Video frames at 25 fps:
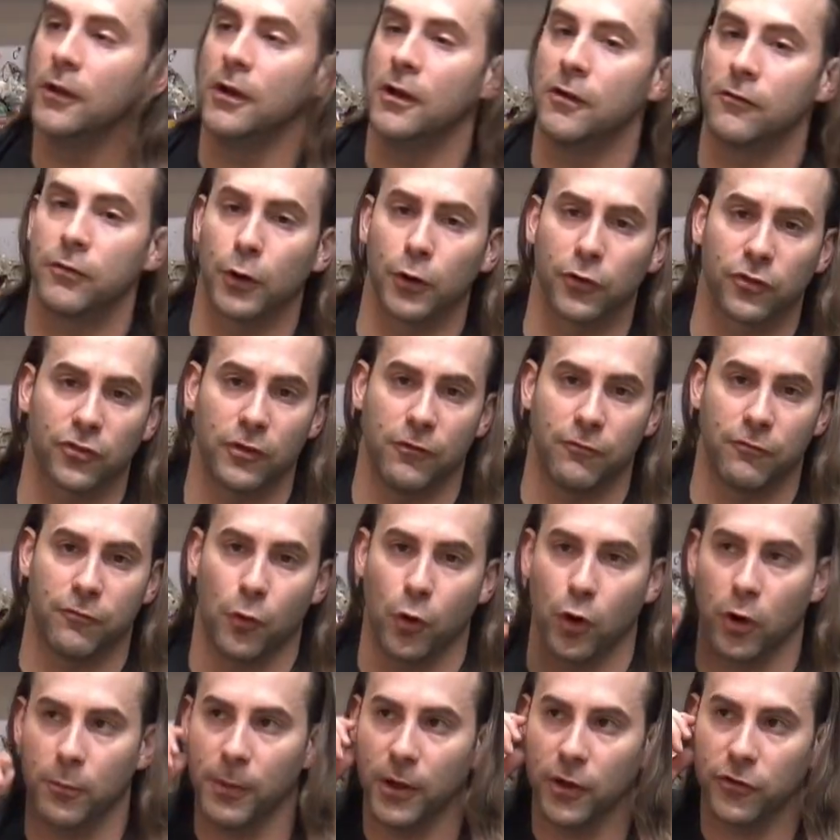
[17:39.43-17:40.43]
First and
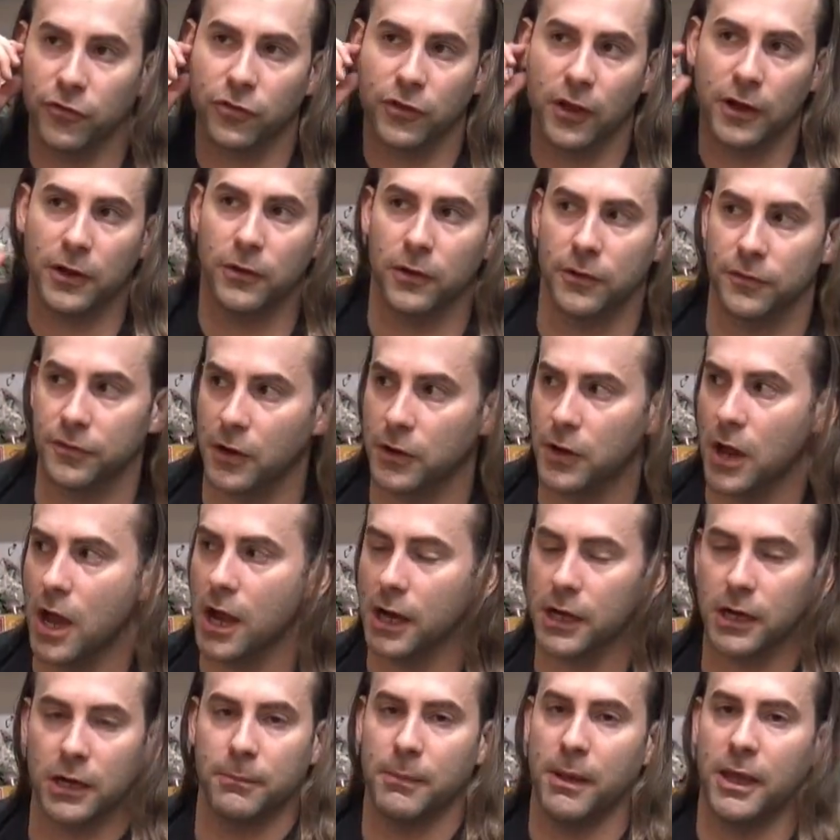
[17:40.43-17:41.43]
foremost, they're not
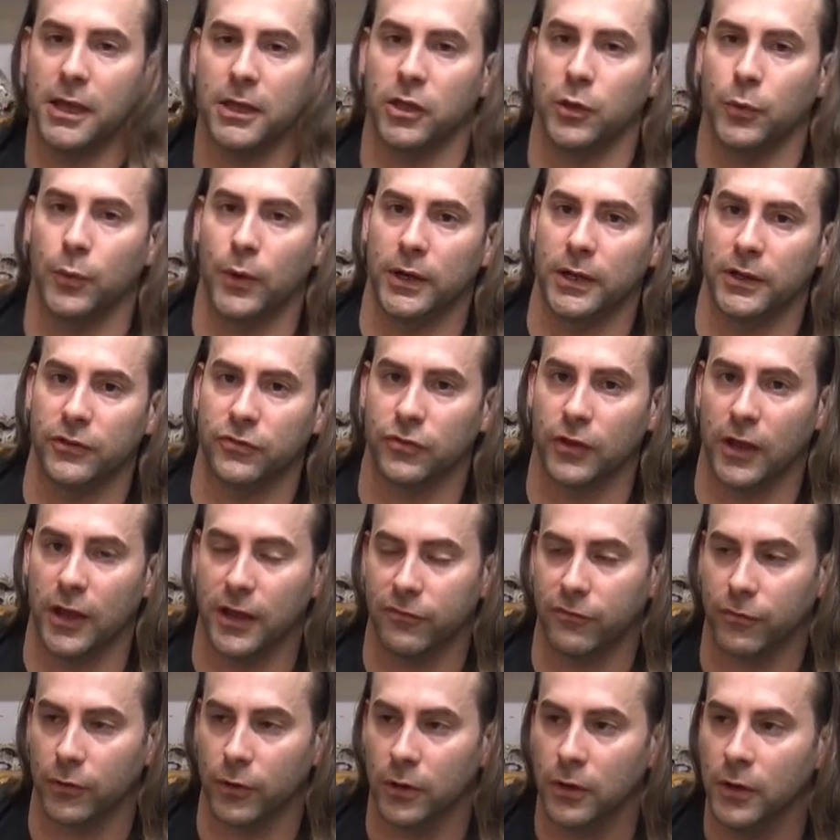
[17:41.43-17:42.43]
going to make you any
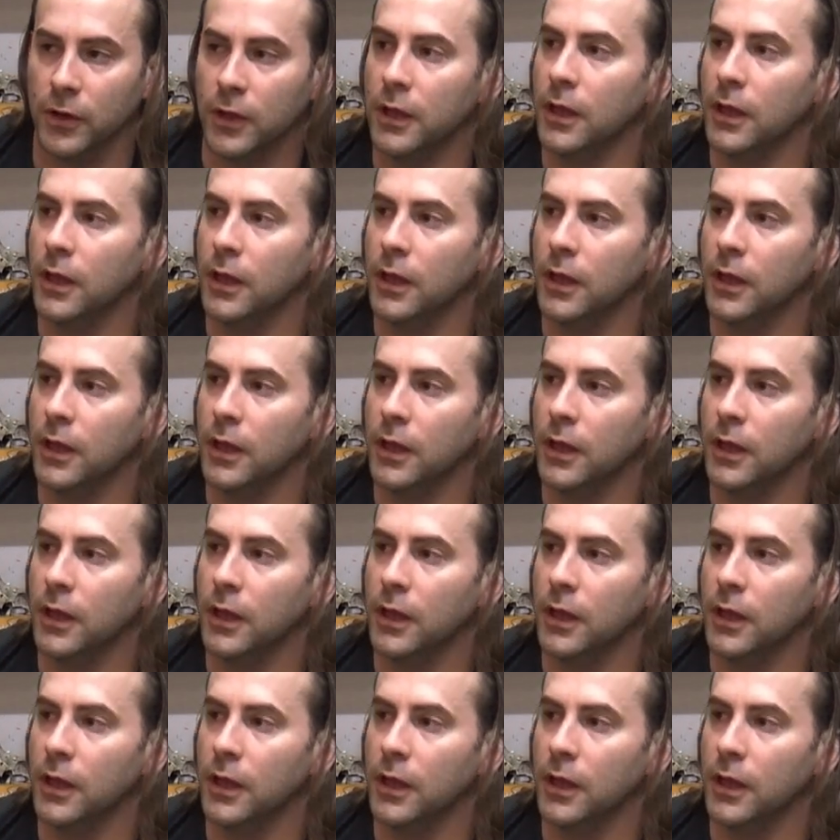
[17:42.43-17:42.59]
safer.